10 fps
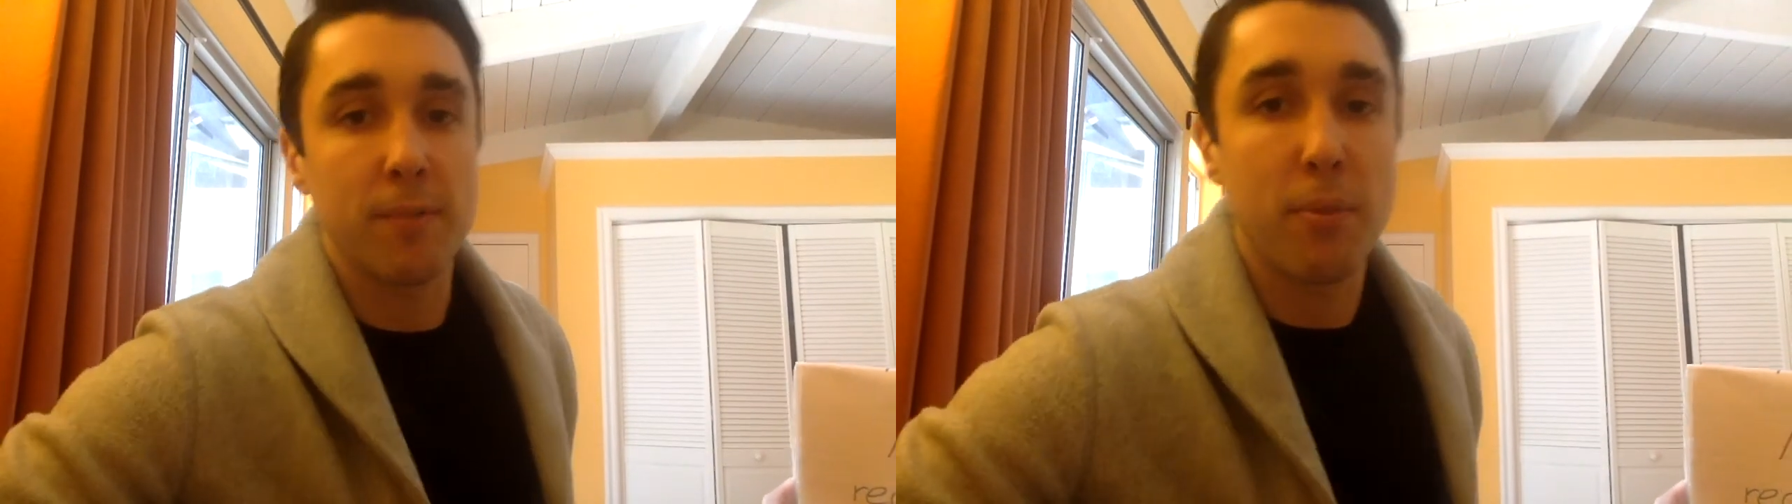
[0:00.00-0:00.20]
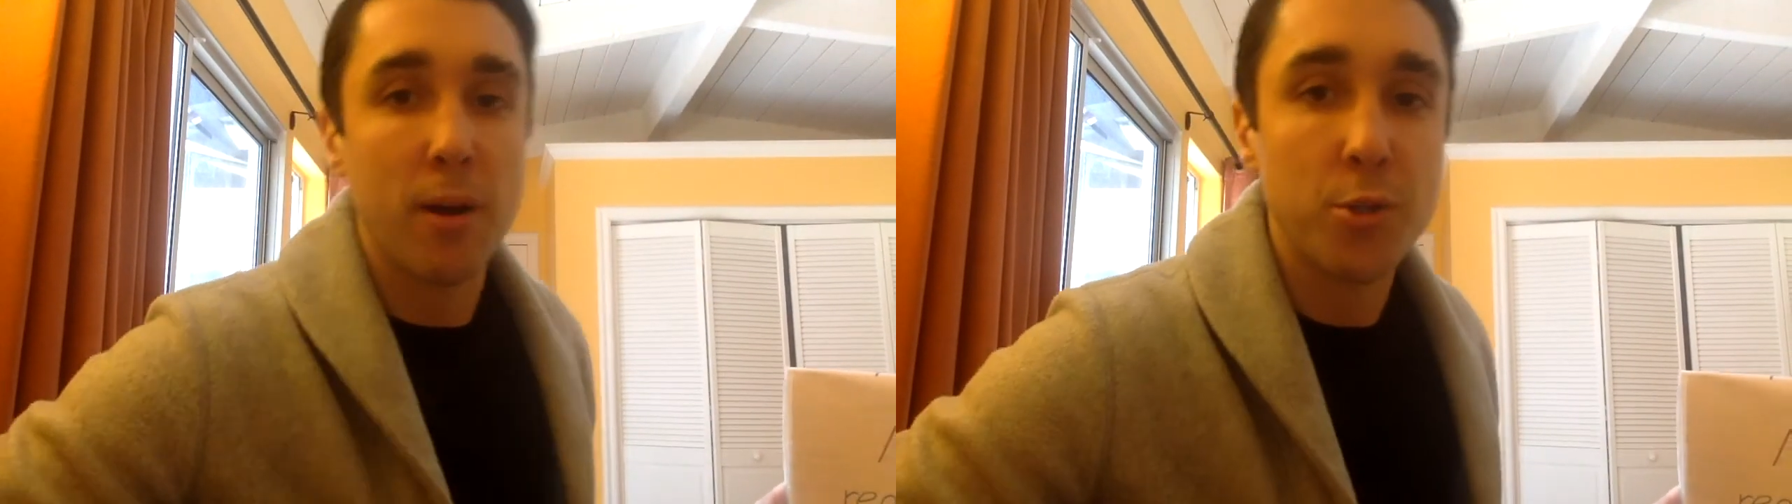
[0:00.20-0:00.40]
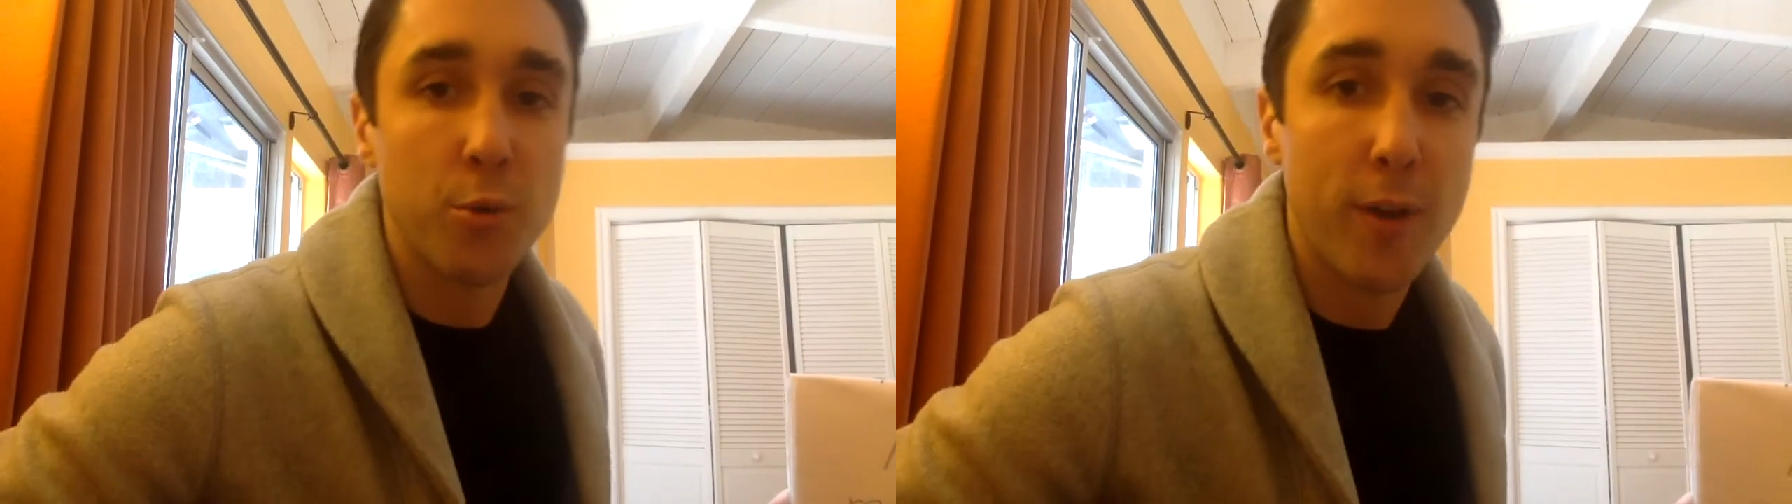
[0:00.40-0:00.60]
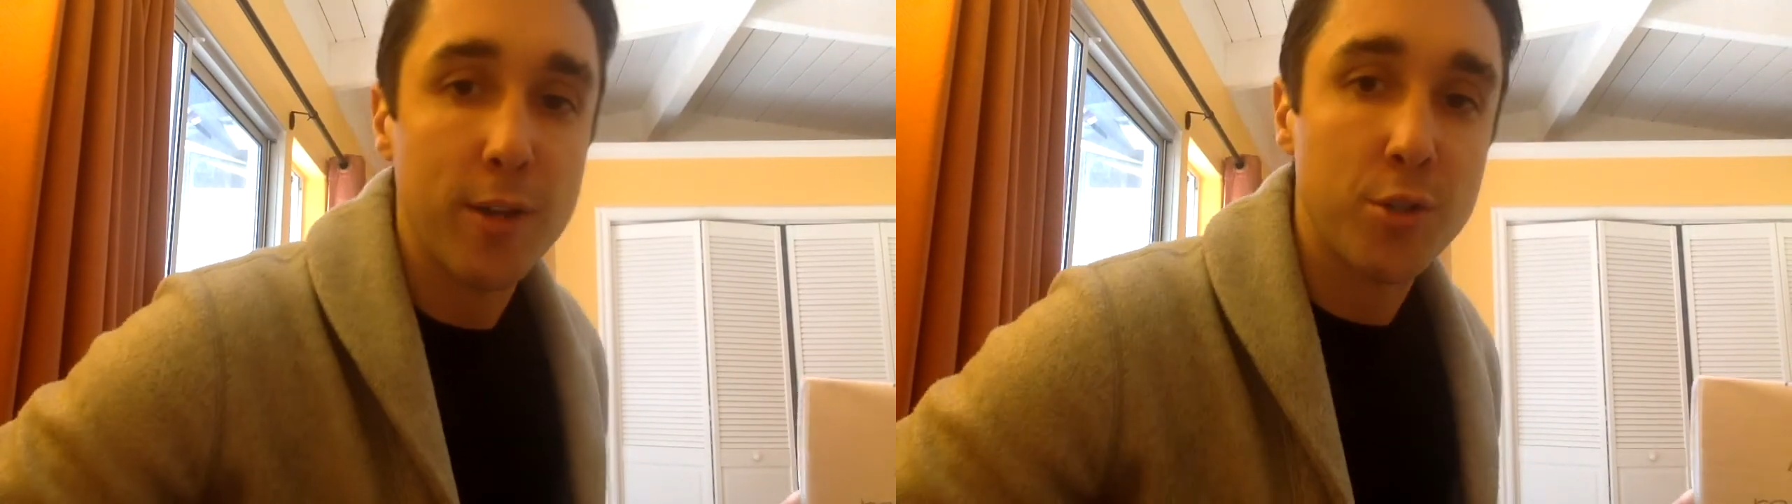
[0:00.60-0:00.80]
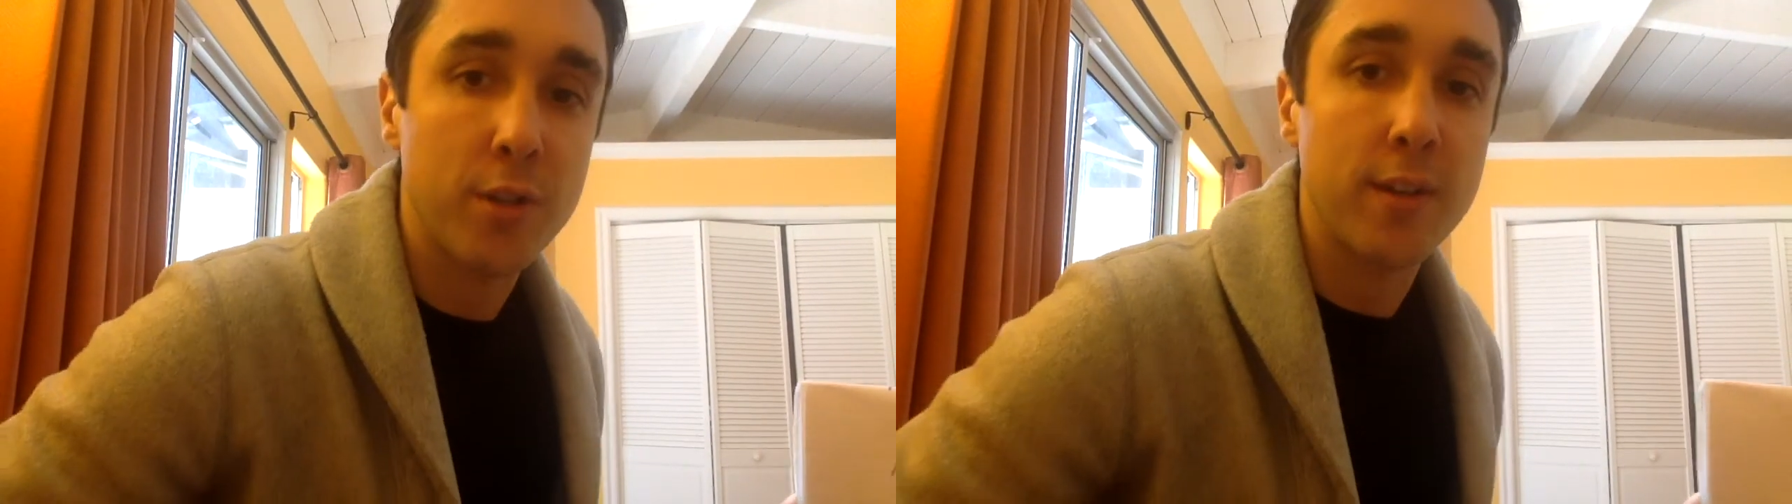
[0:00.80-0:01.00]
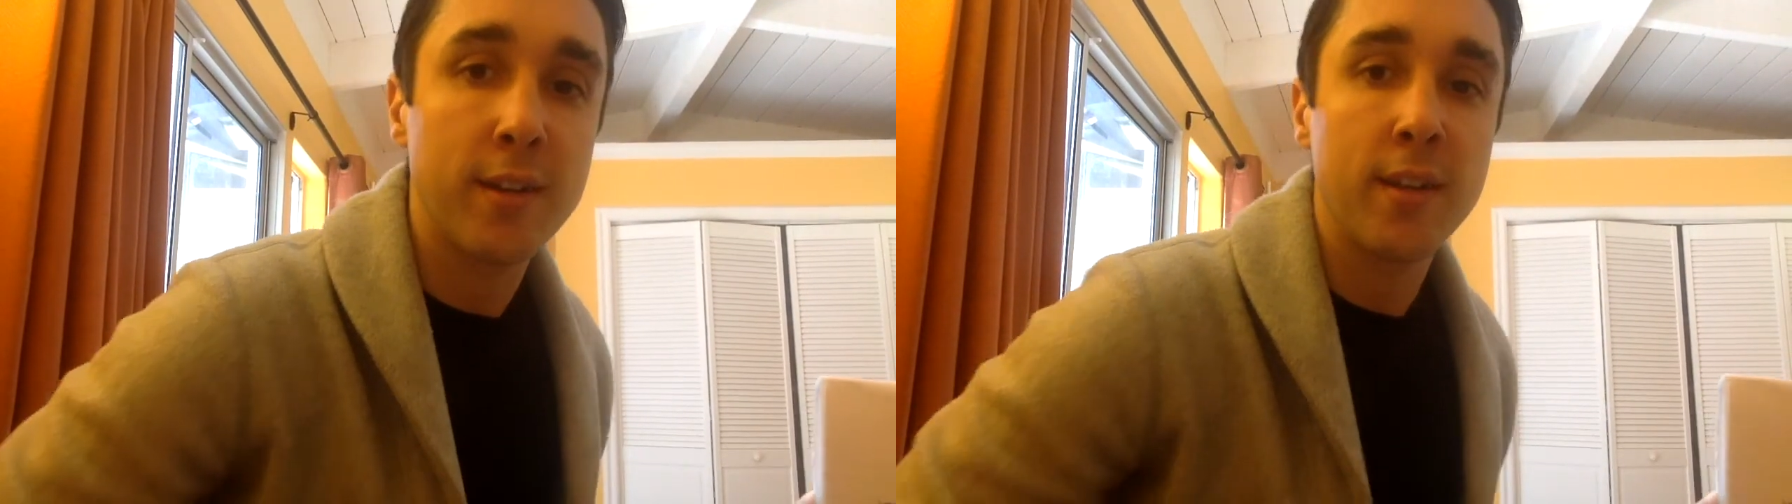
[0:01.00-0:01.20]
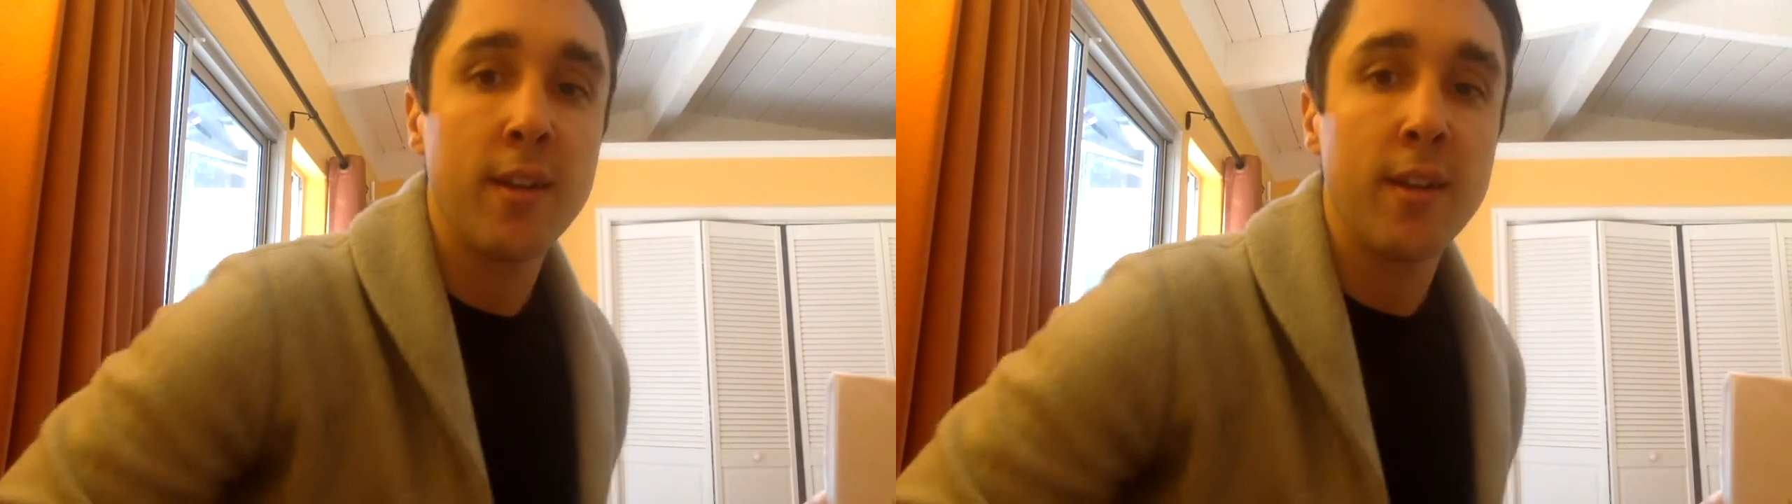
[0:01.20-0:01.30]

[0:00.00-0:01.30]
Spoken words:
punctuation,